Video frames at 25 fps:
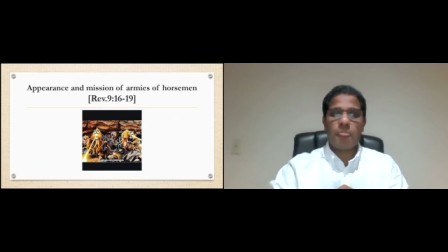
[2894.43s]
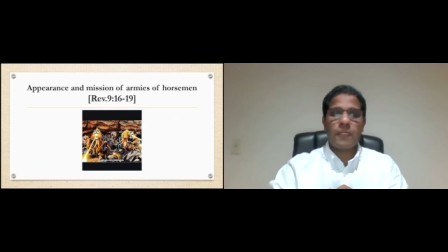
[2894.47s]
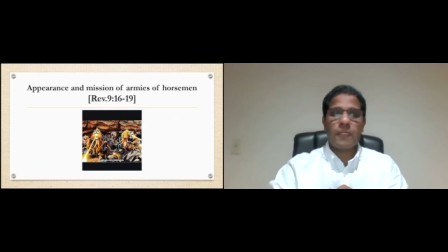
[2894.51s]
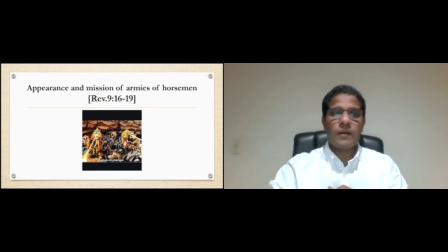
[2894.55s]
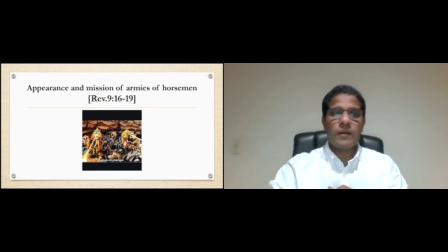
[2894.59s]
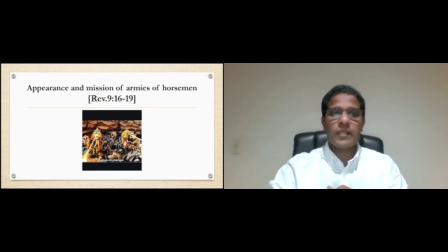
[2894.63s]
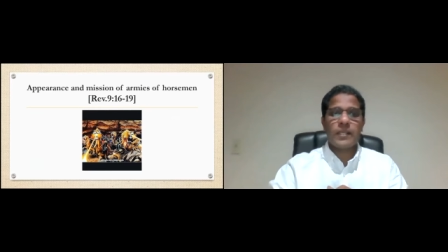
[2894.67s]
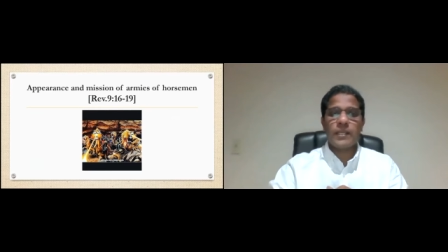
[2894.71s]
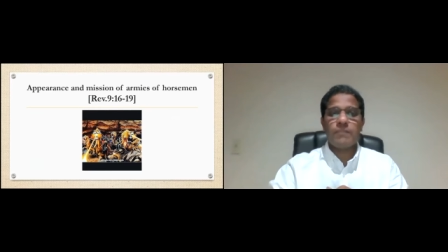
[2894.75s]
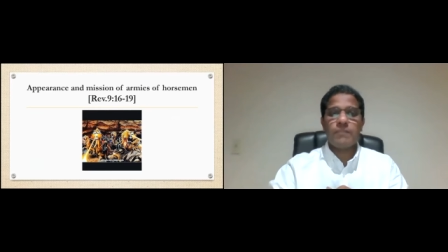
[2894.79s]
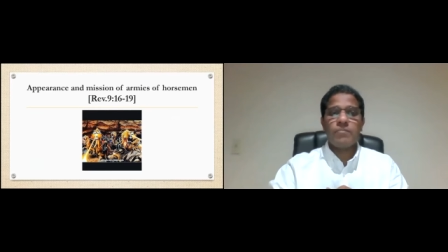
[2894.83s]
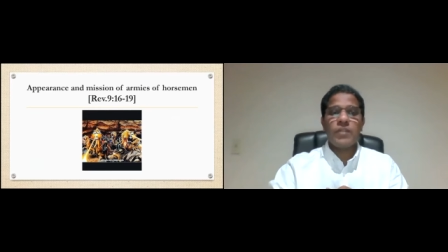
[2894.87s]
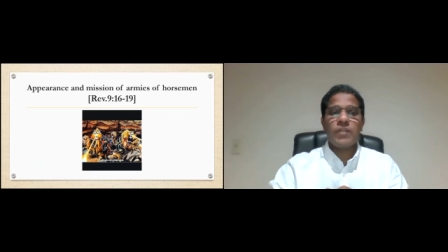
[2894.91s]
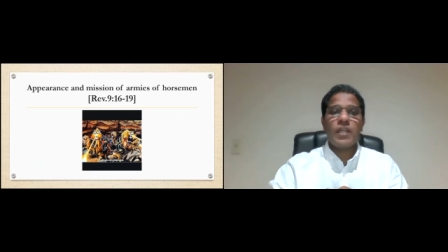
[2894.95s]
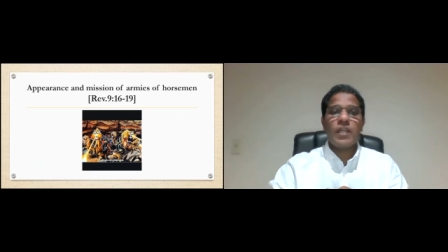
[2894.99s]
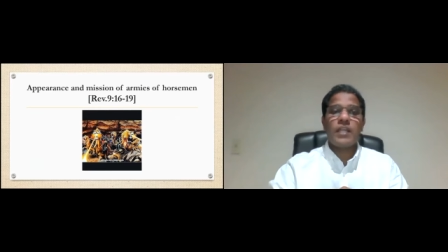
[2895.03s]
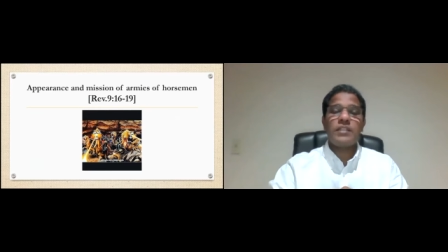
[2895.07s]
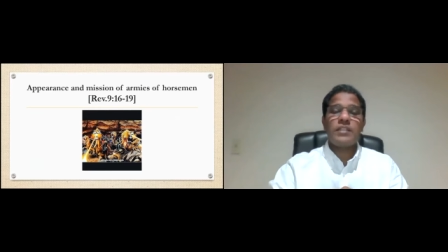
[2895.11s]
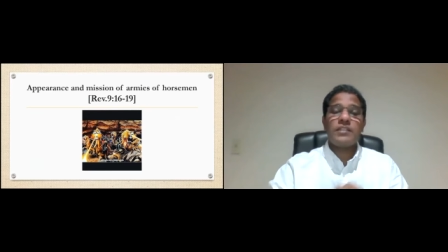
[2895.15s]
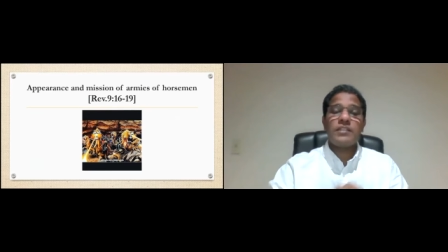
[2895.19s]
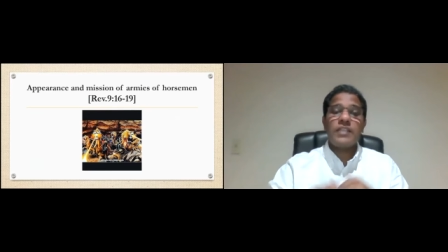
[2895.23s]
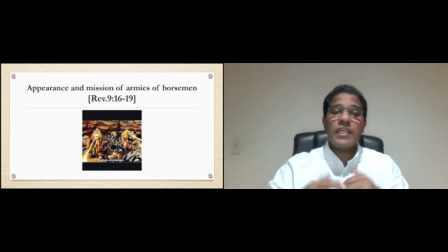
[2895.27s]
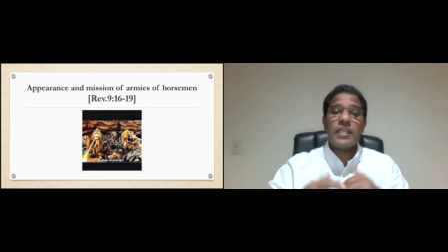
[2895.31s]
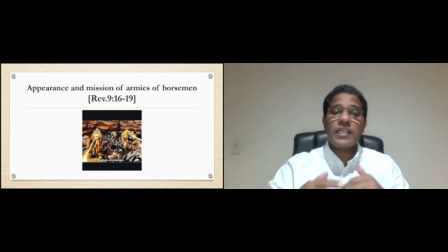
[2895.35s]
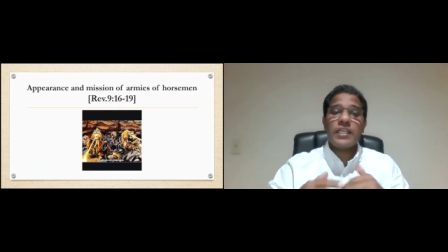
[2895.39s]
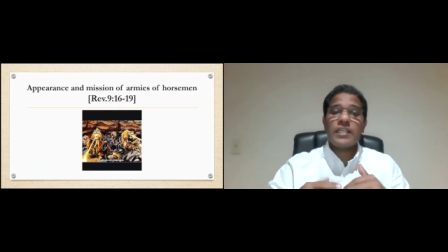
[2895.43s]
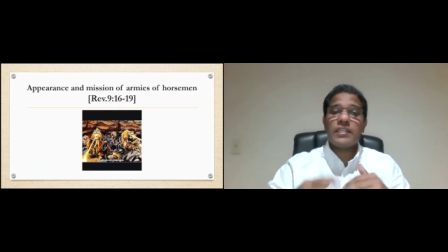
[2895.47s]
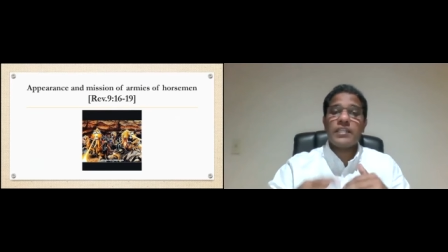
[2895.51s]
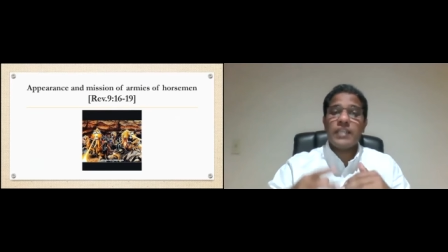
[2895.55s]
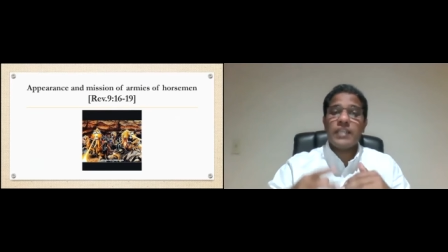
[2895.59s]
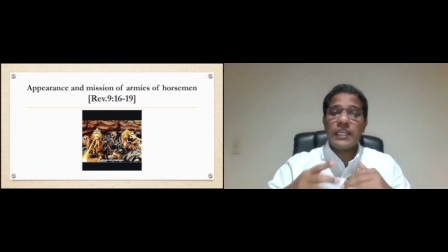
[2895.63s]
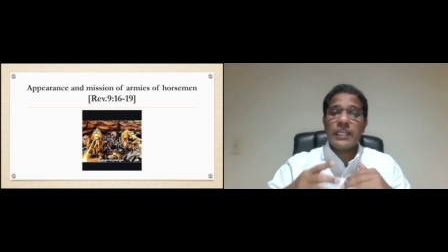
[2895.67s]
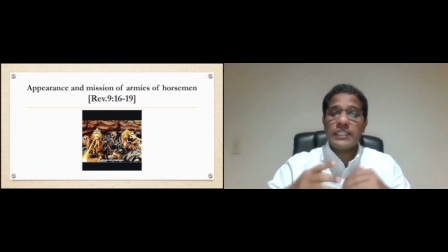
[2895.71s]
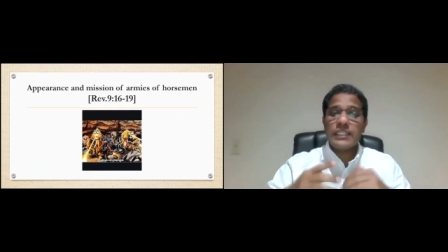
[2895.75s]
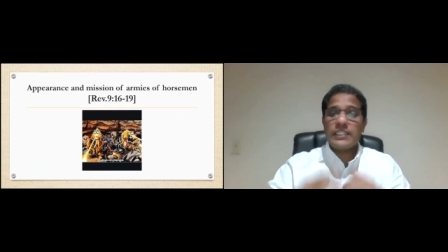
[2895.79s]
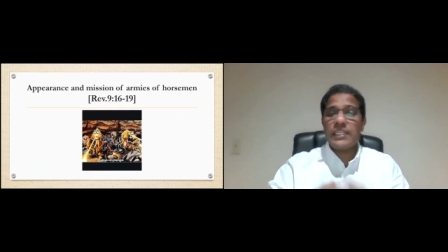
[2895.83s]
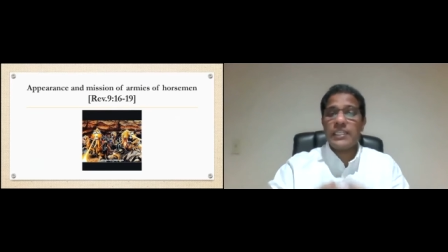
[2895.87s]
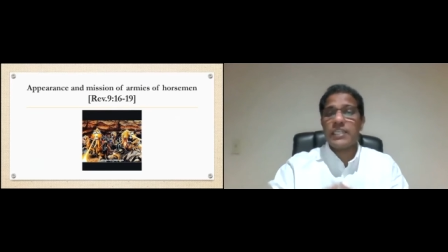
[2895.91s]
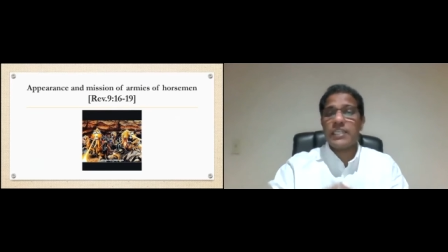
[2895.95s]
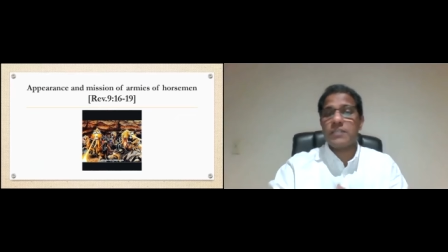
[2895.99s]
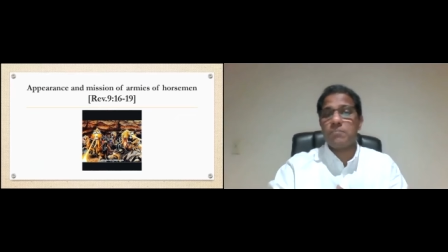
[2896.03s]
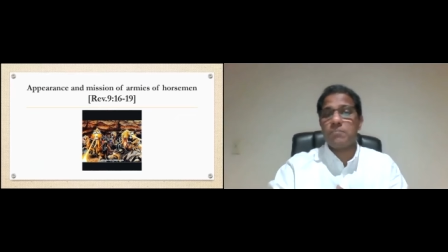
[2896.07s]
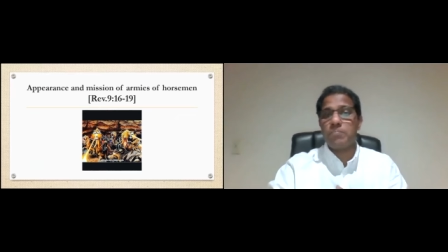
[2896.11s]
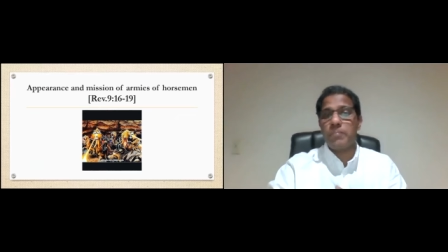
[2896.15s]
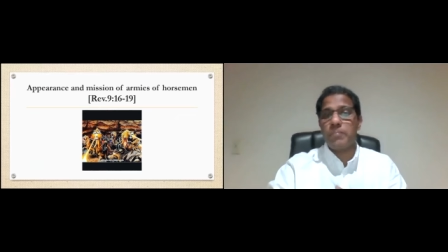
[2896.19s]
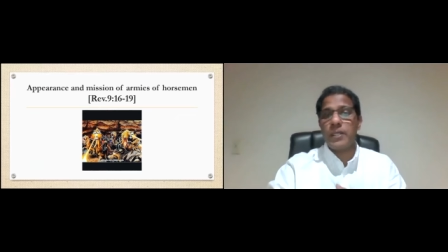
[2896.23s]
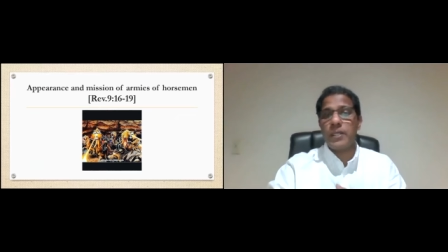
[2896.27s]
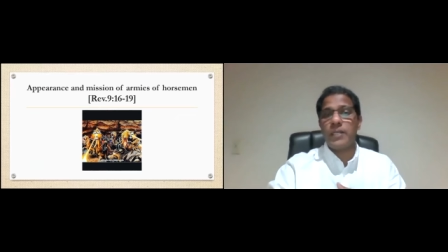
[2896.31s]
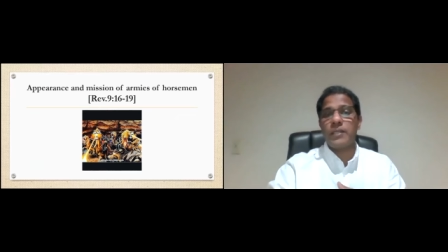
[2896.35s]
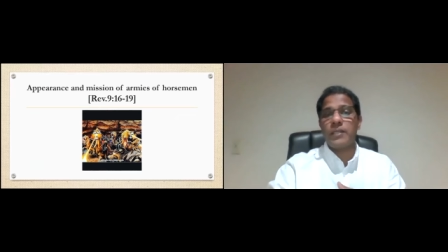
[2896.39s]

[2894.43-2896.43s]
Okay, and they can attack men